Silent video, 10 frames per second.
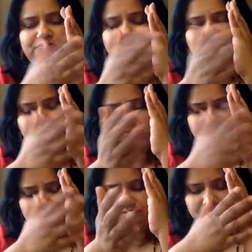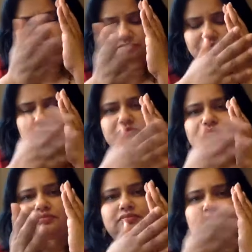This overwhelming sadness
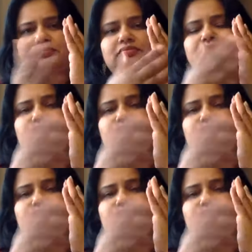that I feel right